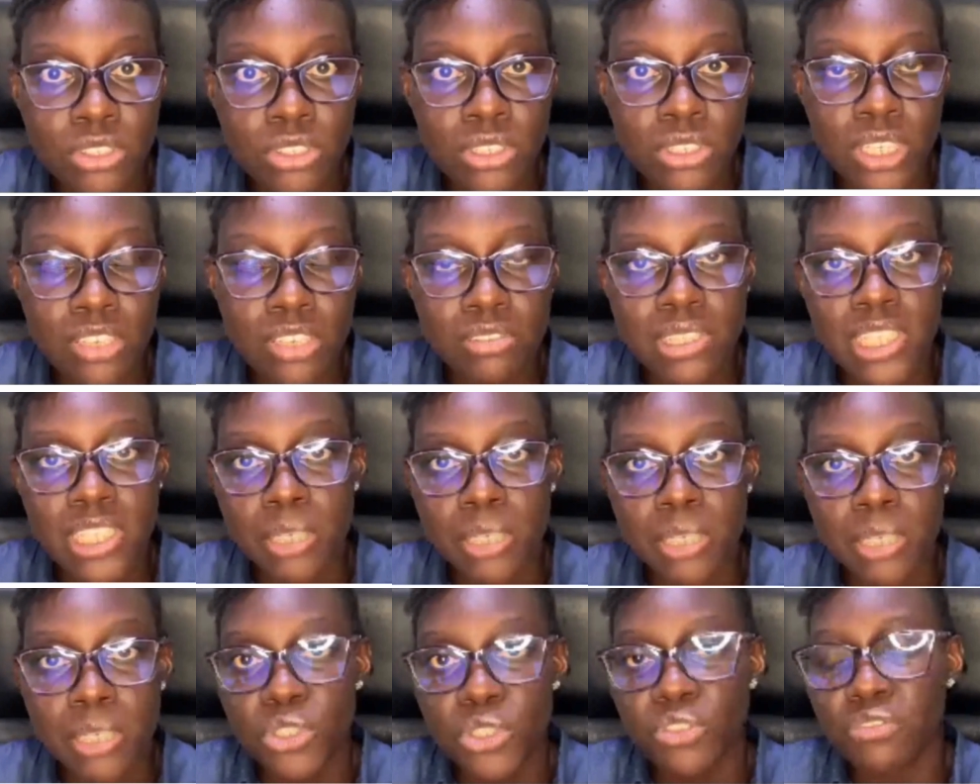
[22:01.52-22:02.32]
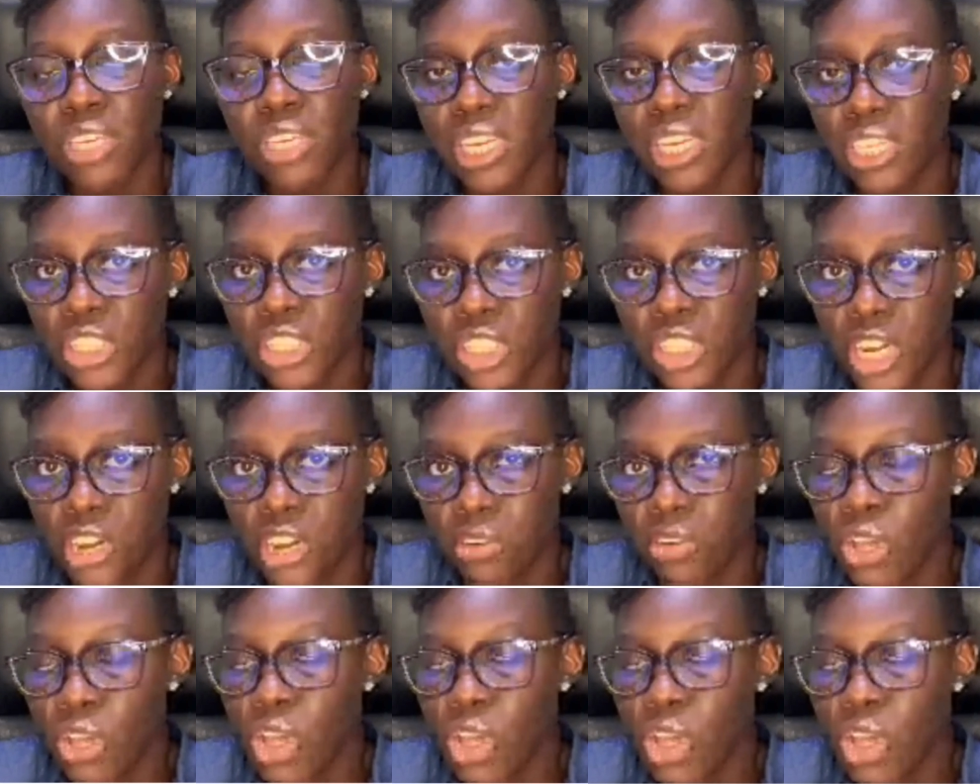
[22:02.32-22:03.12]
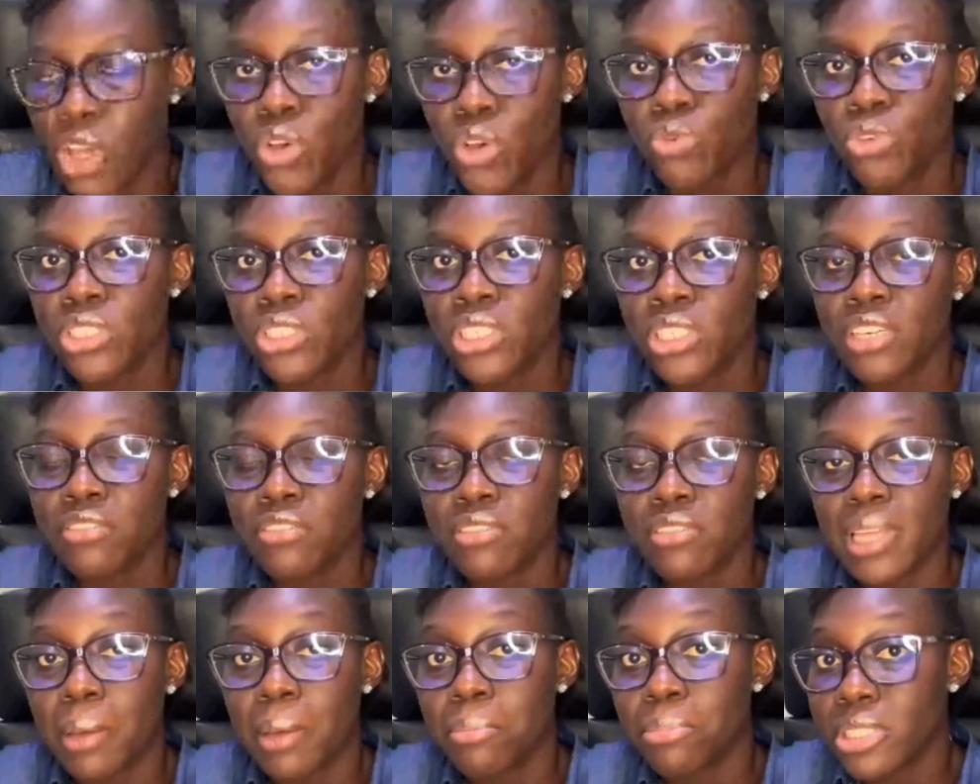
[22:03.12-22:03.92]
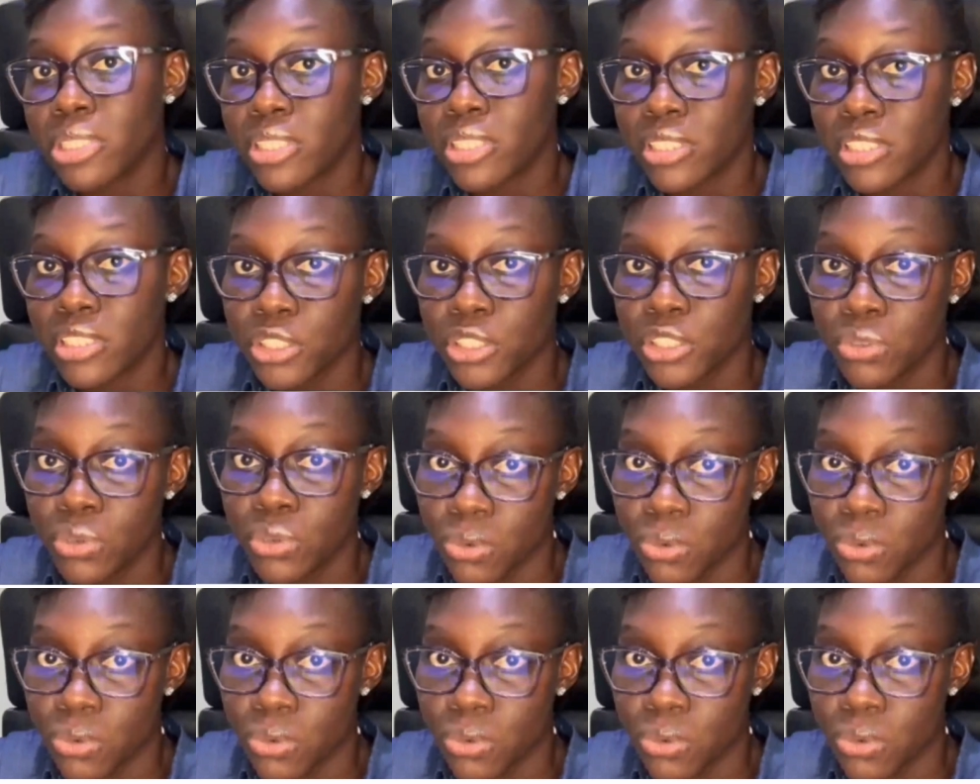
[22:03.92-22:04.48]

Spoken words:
would you give each? Would you give that business?